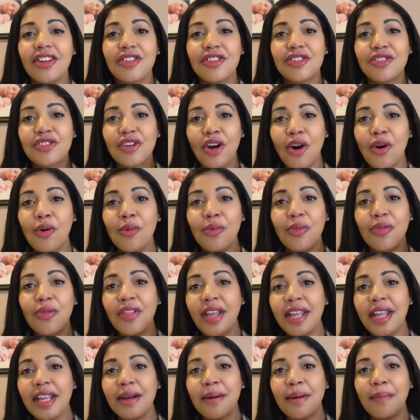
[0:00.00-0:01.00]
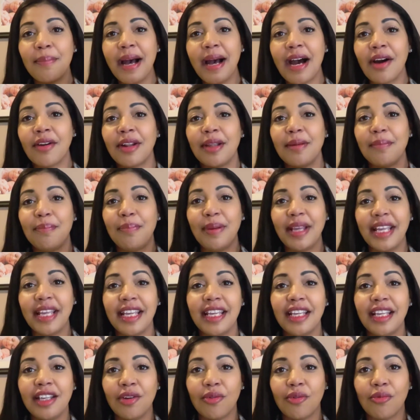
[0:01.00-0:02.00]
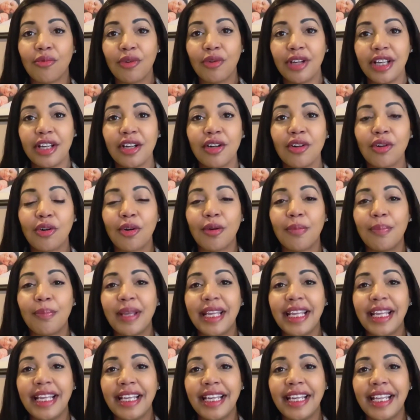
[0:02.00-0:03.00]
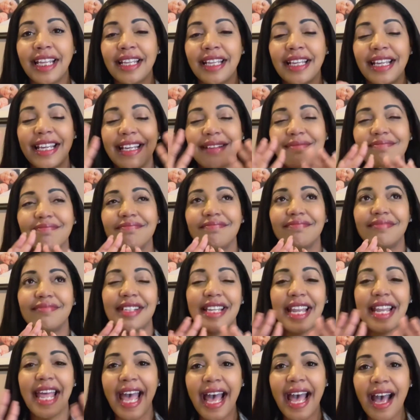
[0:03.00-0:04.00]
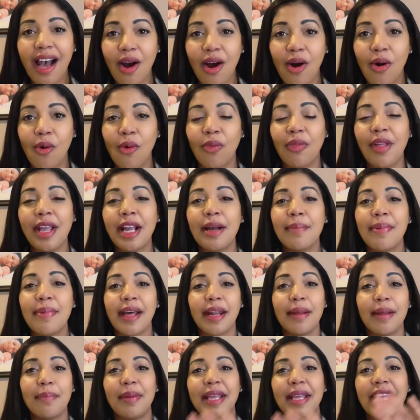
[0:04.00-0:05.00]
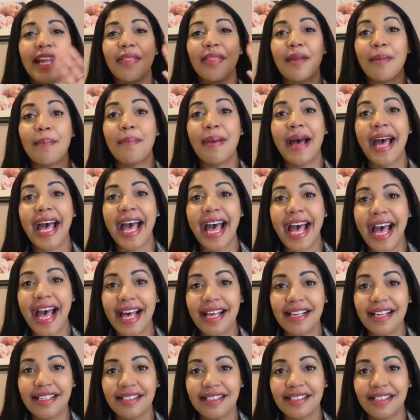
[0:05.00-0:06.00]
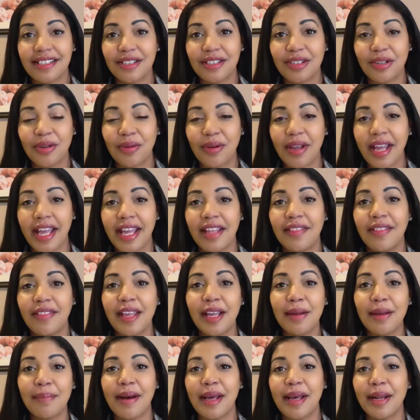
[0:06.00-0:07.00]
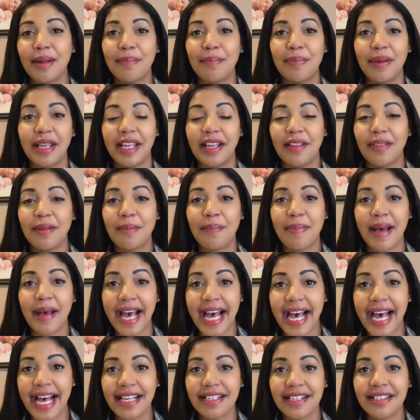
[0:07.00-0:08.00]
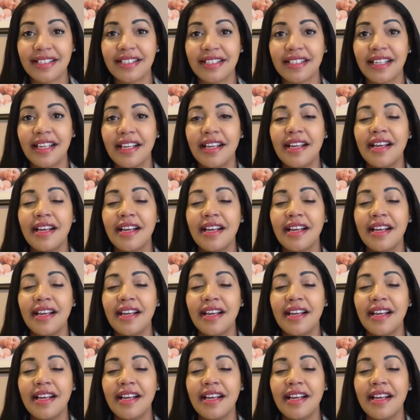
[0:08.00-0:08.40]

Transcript: don't think about it being real or being it now. Think about it being the past okay? Think about it being the past.